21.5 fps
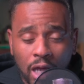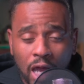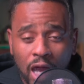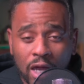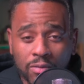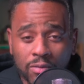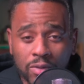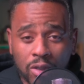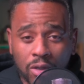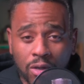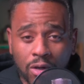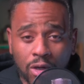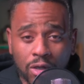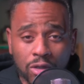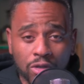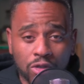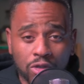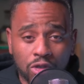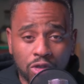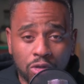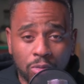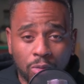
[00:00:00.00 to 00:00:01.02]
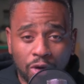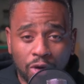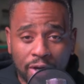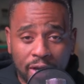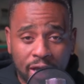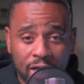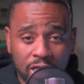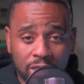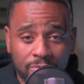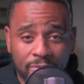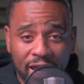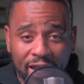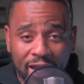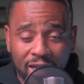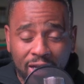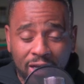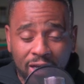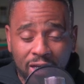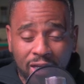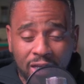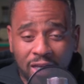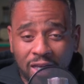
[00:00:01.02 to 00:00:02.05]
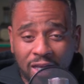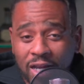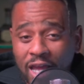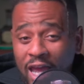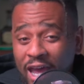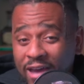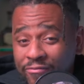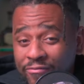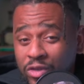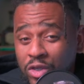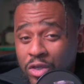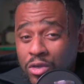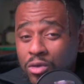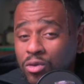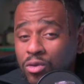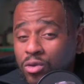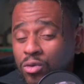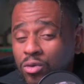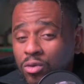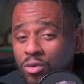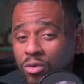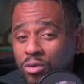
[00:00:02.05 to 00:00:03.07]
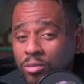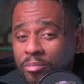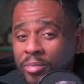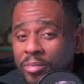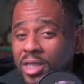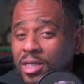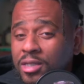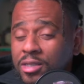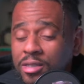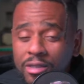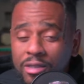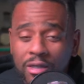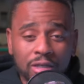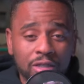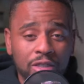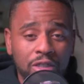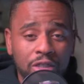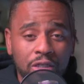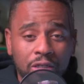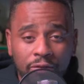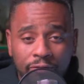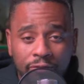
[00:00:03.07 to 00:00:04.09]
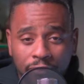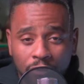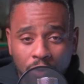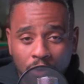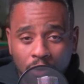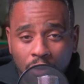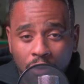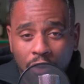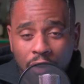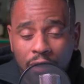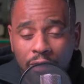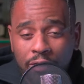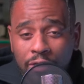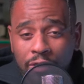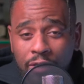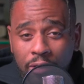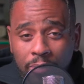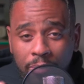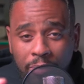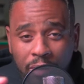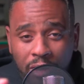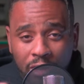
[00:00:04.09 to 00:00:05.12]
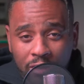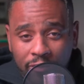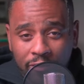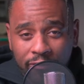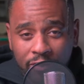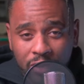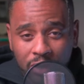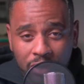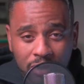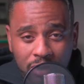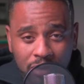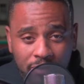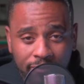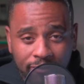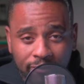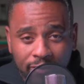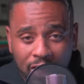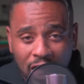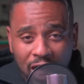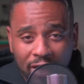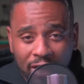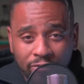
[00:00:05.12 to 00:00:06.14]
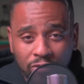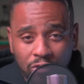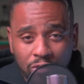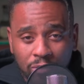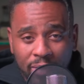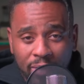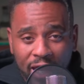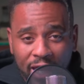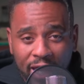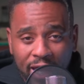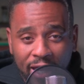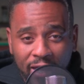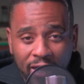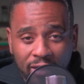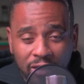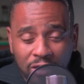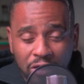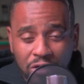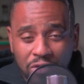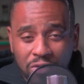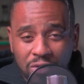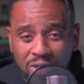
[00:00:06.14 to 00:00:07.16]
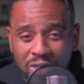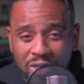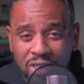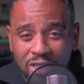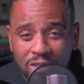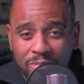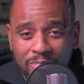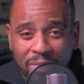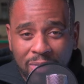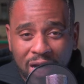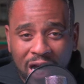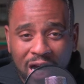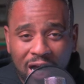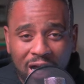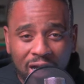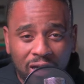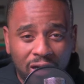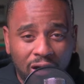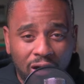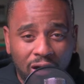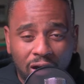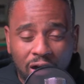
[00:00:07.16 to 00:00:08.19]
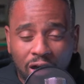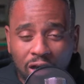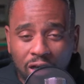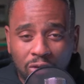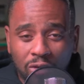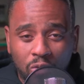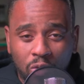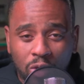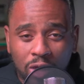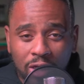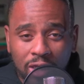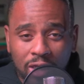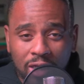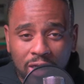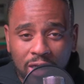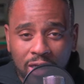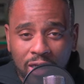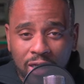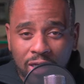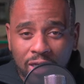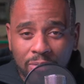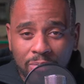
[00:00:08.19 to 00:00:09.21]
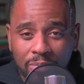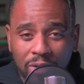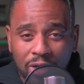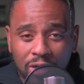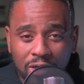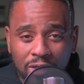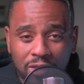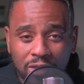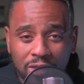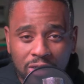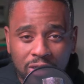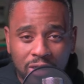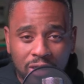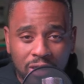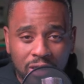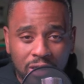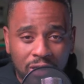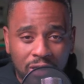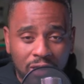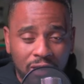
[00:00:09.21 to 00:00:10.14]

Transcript: Hey, what's going on YouTube? Marine X back at it again. Have you been searching for the perfect survival bag that you can just buy all in one kit, purchase it,